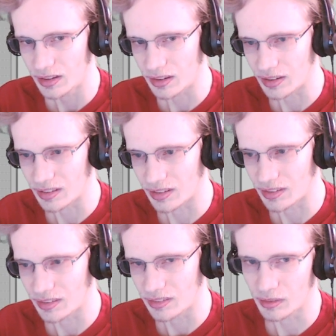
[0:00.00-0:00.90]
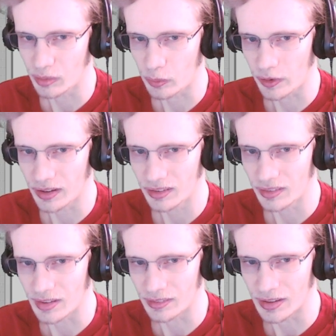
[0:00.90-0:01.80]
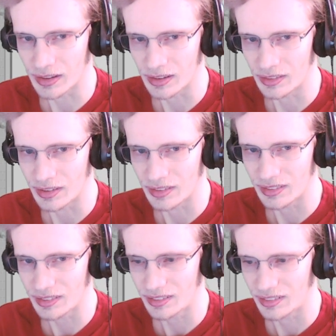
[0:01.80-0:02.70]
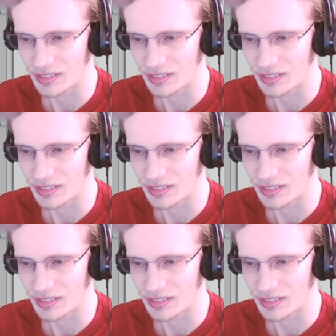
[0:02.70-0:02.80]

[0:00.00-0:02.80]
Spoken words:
it's still rewarding that like it does.